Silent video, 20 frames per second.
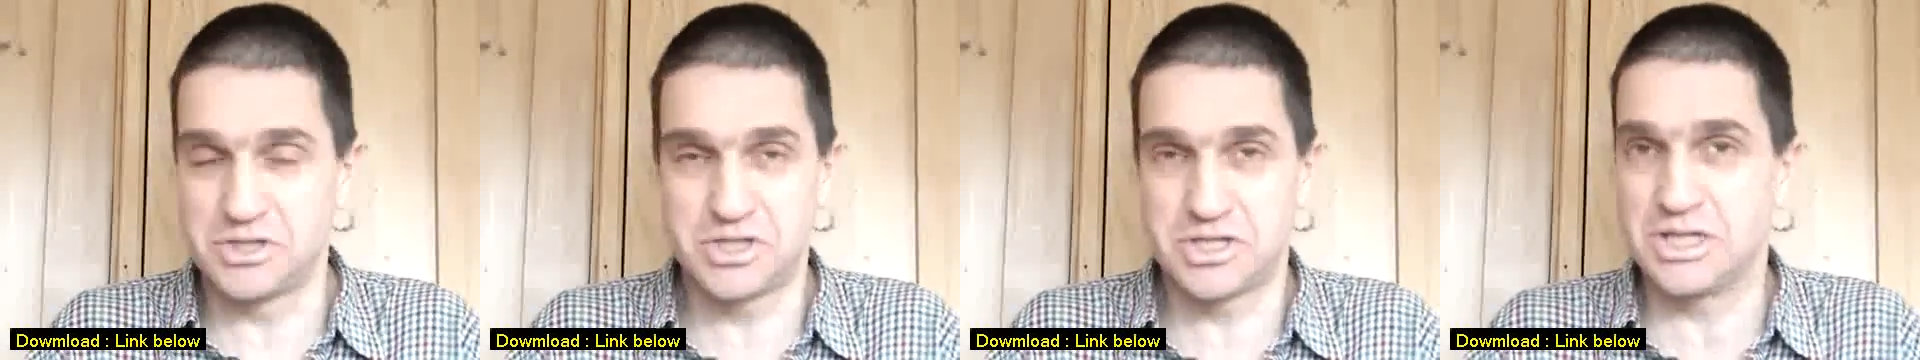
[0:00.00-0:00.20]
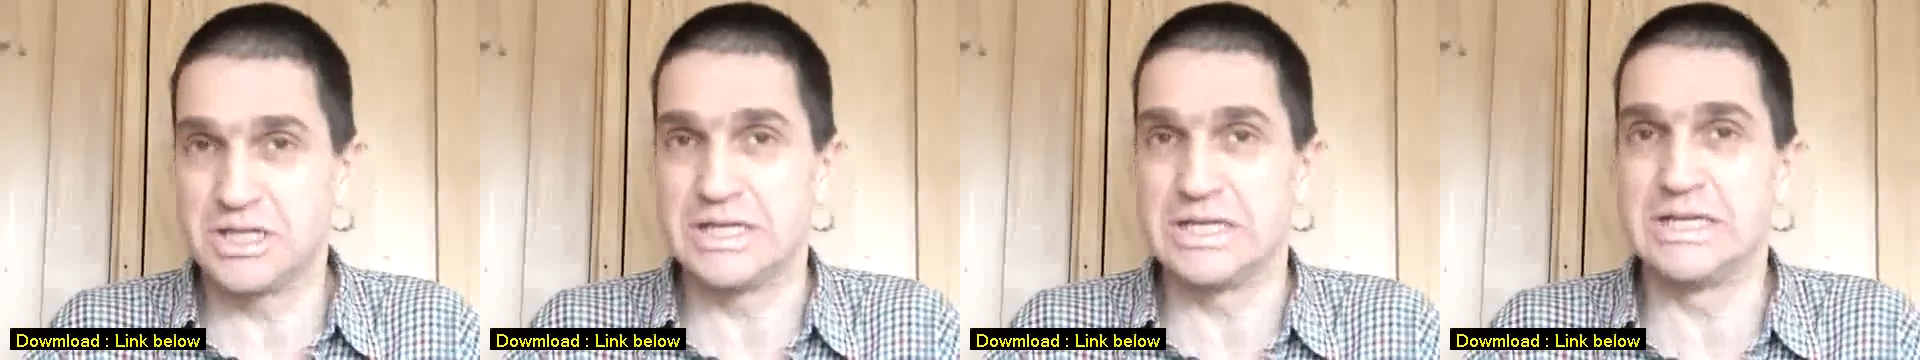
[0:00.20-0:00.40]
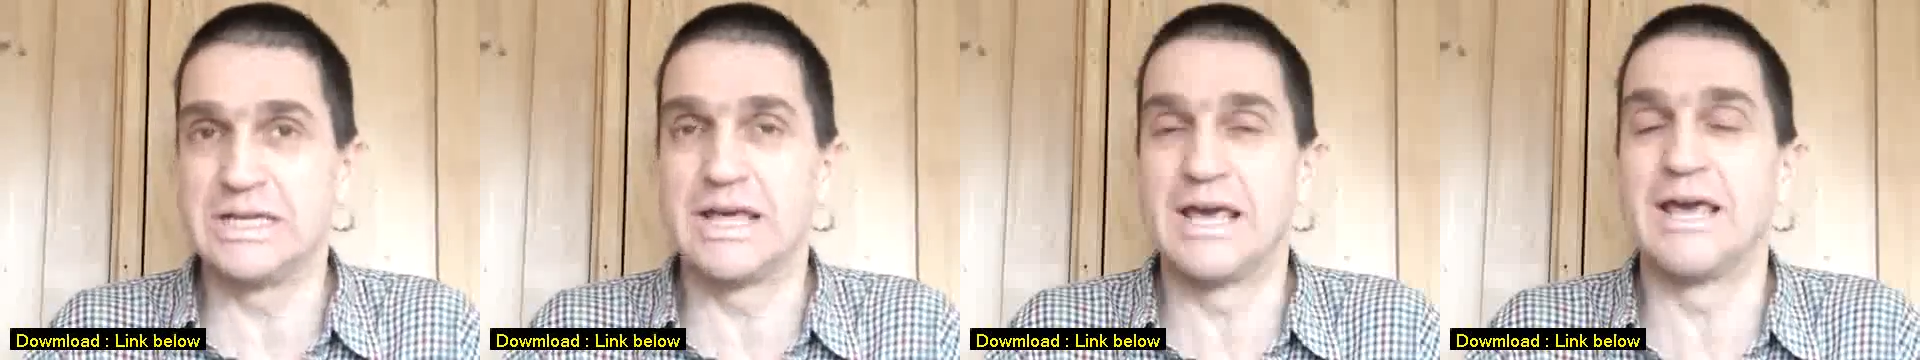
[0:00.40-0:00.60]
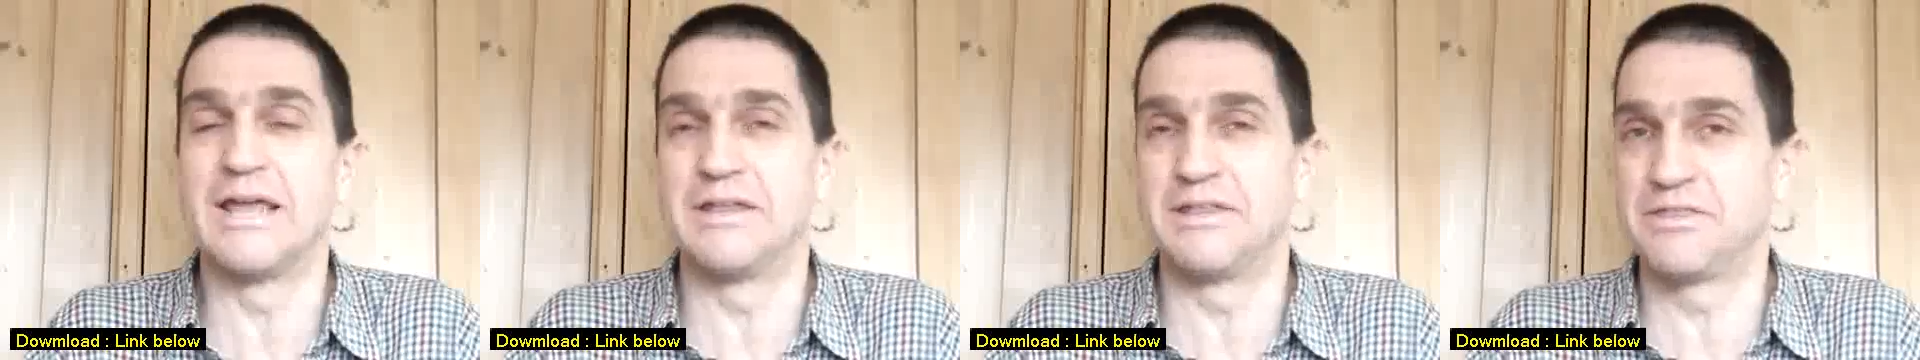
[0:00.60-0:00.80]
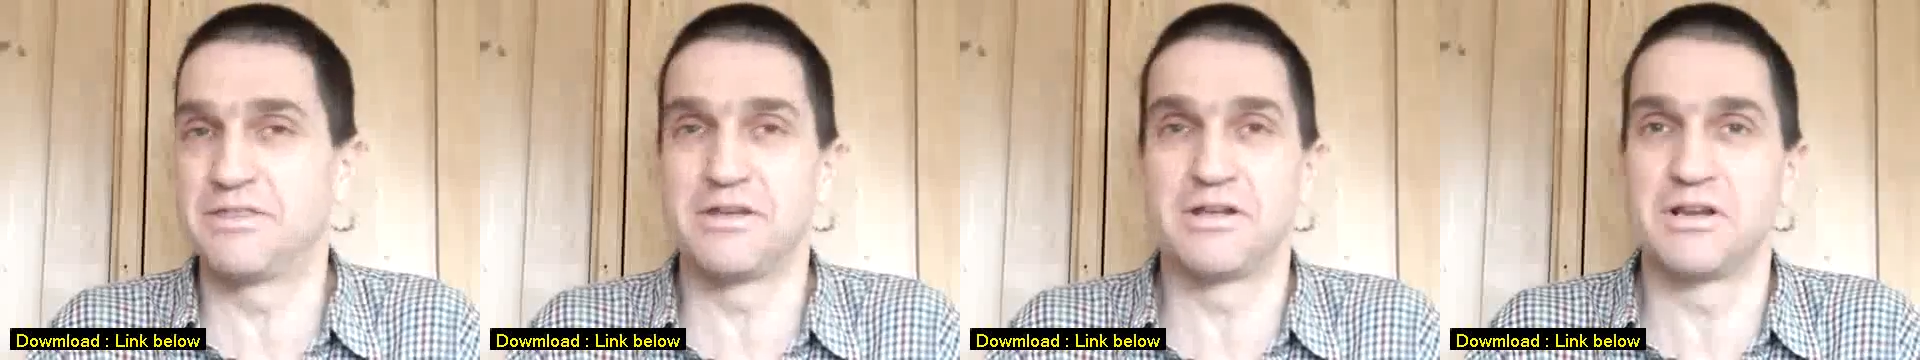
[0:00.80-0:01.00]
seen
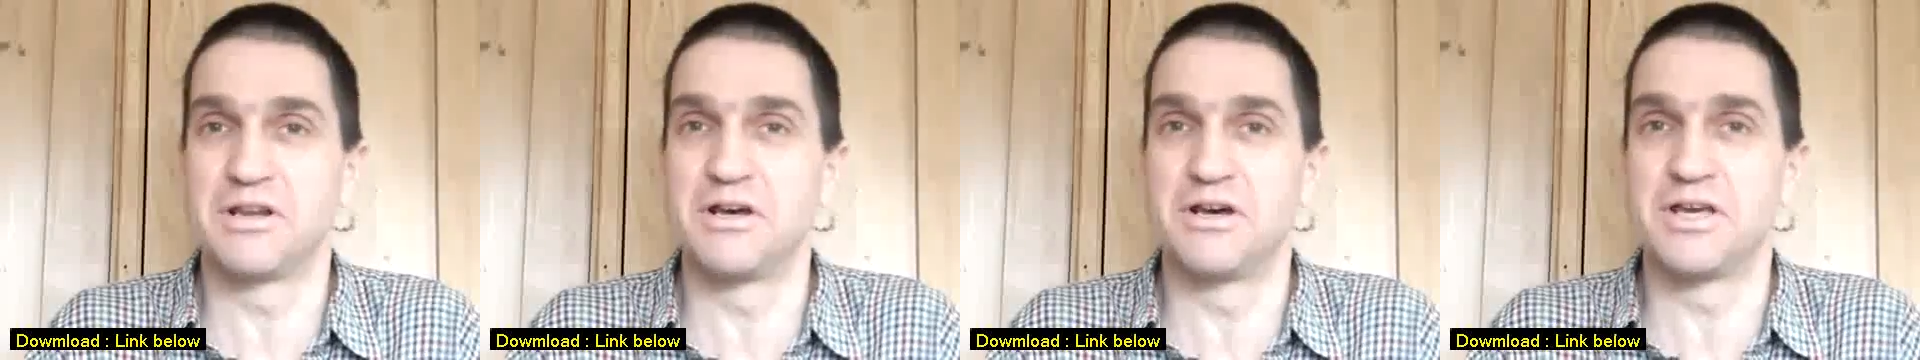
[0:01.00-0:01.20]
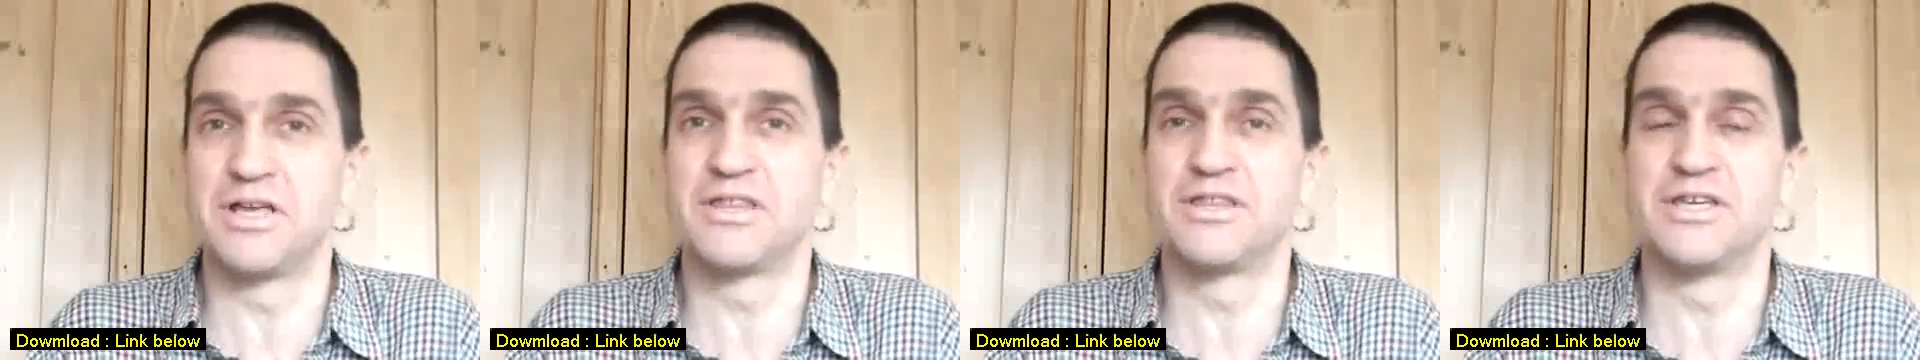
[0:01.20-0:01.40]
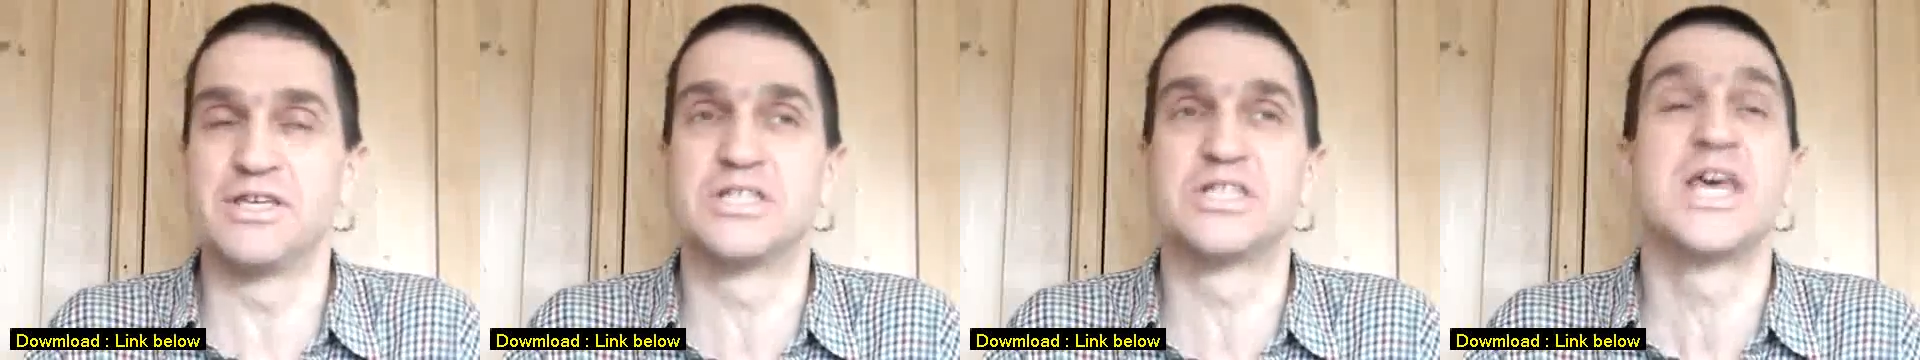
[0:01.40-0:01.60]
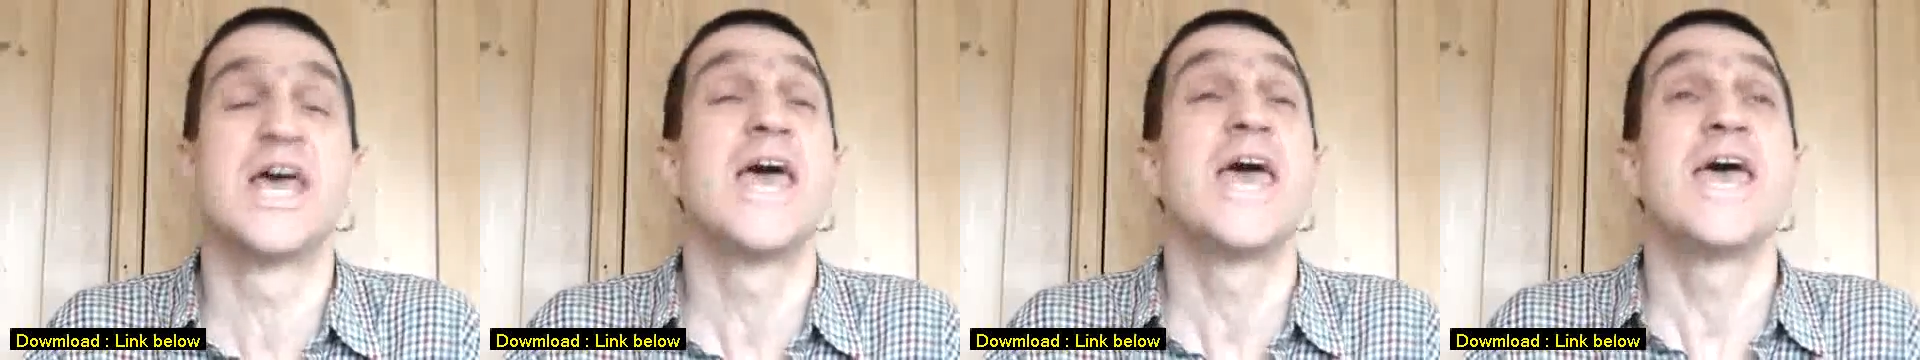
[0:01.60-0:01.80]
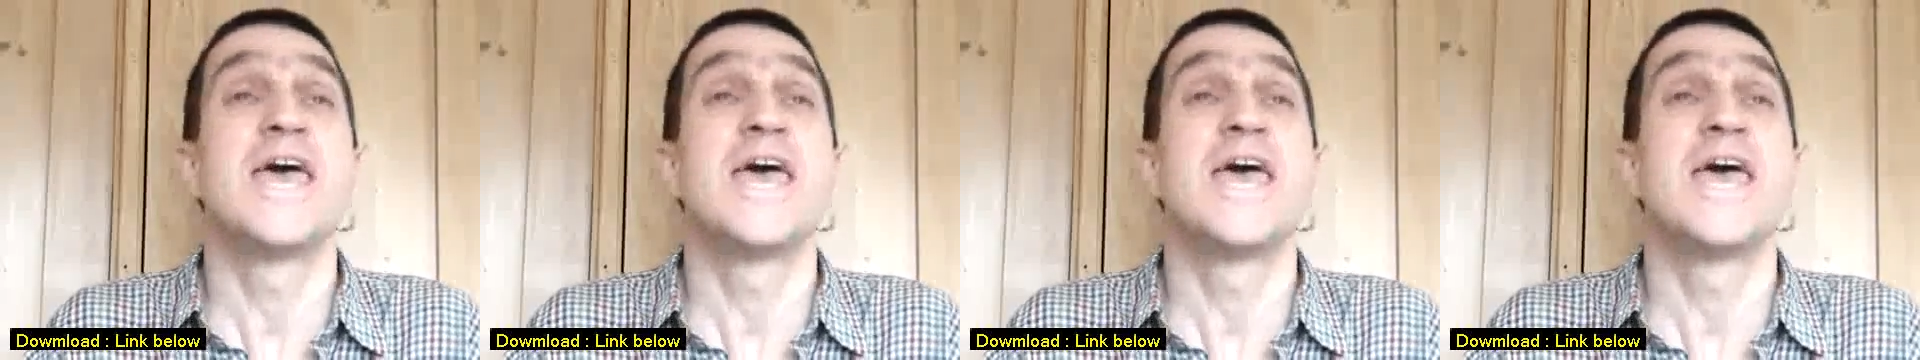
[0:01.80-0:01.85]
anything like this.